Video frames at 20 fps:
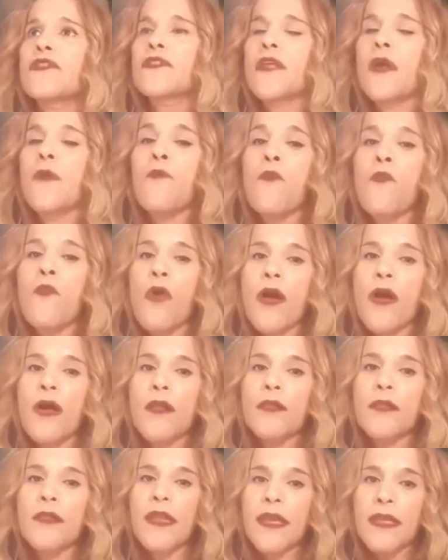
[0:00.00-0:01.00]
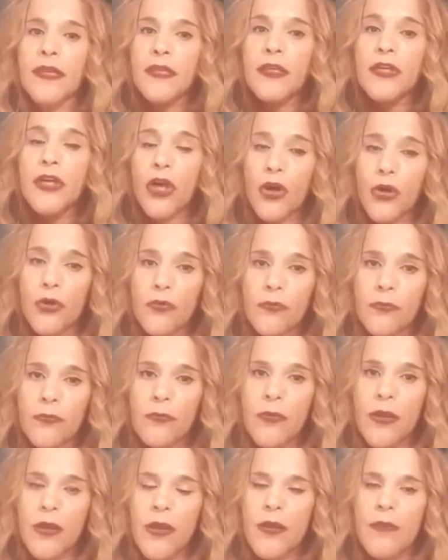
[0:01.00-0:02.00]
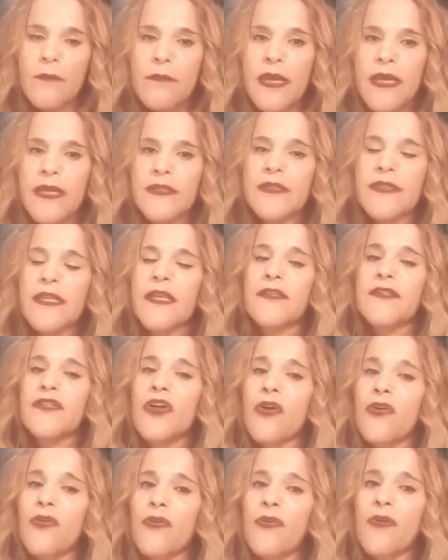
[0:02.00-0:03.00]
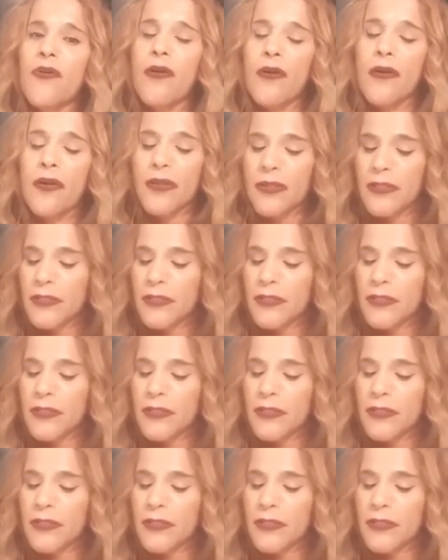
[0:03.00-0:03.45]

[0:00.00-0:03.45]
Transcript: somewhat let go, because people